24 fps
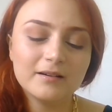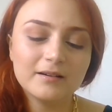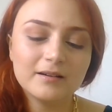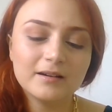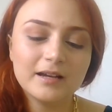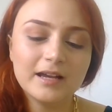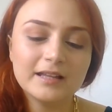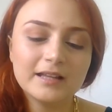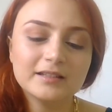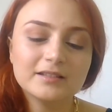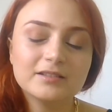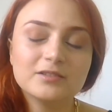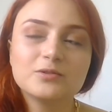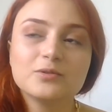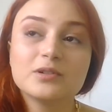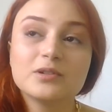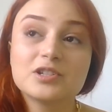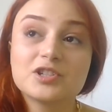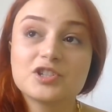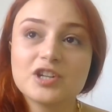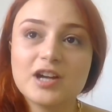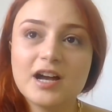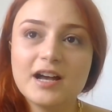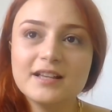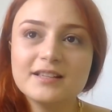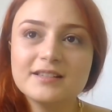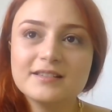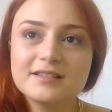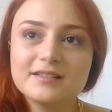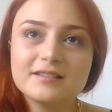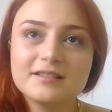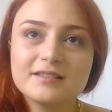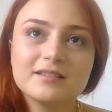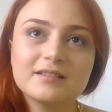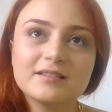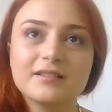and to adjust
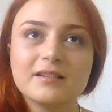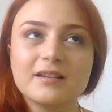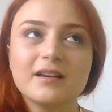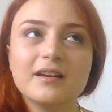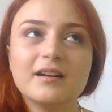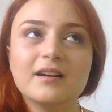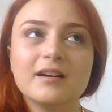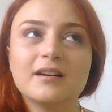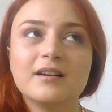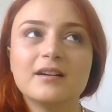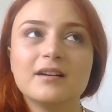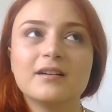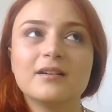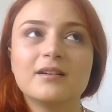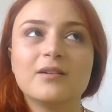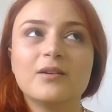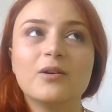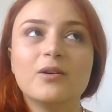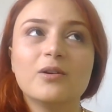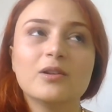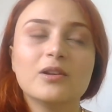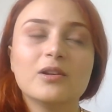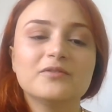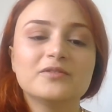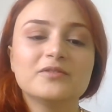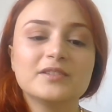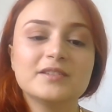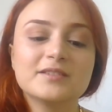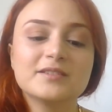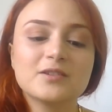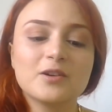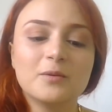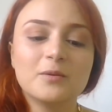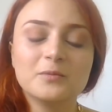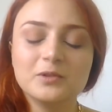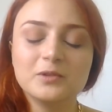all of this
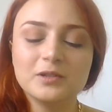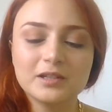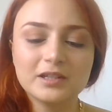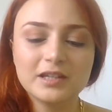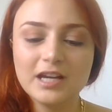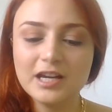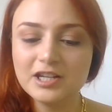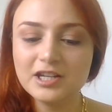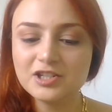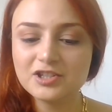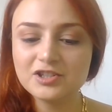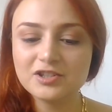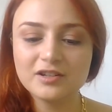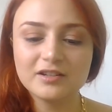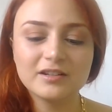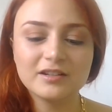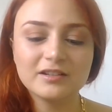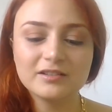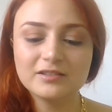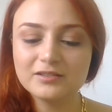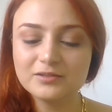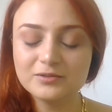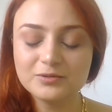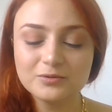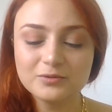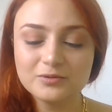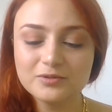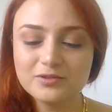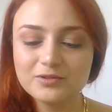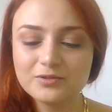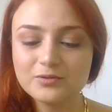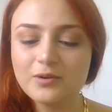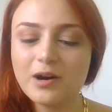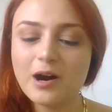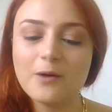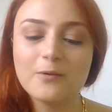communication and tools
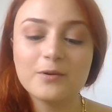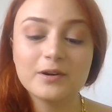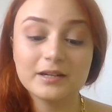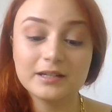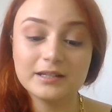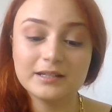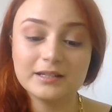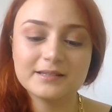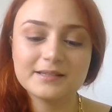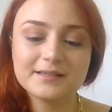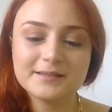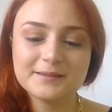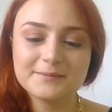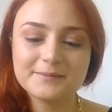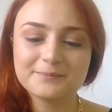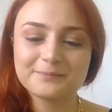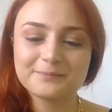to our needs